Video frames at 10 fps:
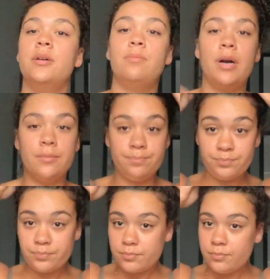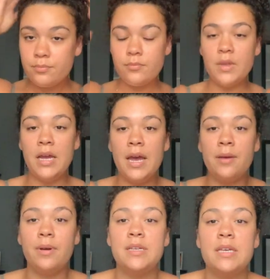But
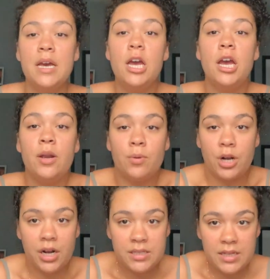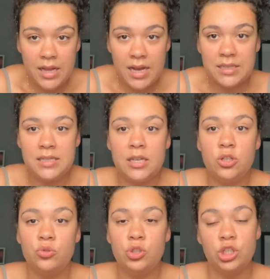anyways, in regards to classes that
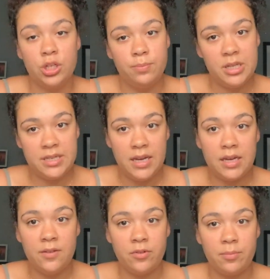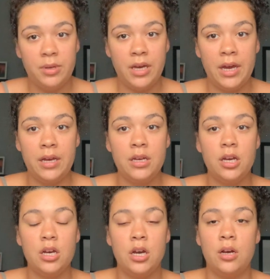you should be taking for
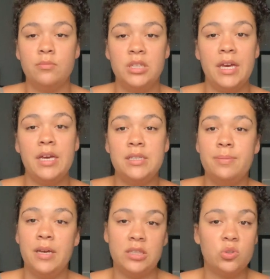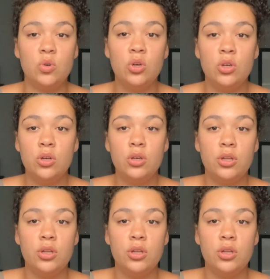PA to get into PA school,